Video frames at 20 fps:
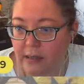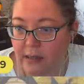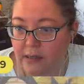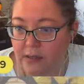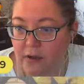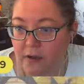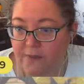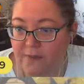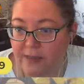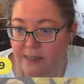is
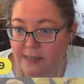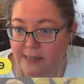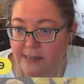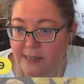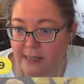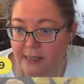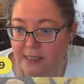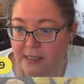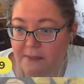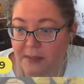often
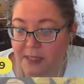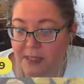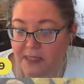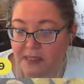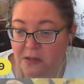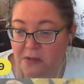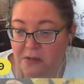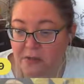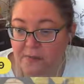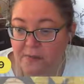sent to me.
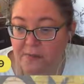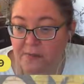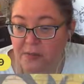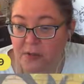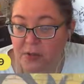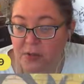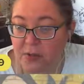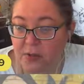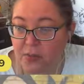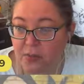So if
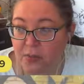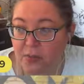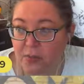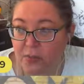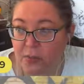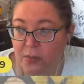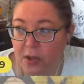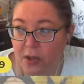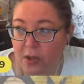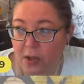you
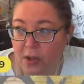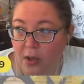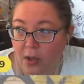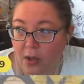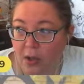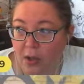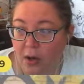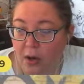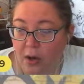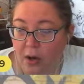
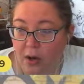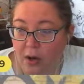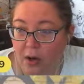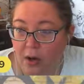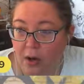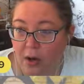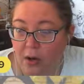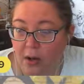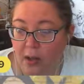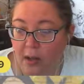
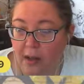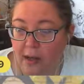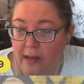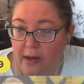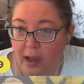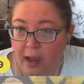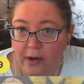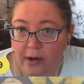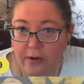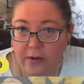and
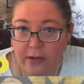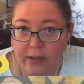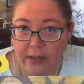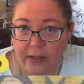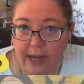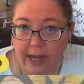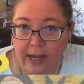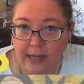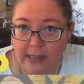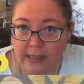I are
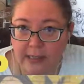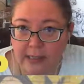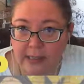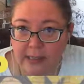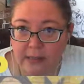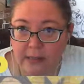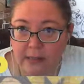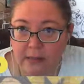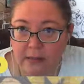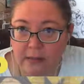
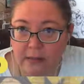connected,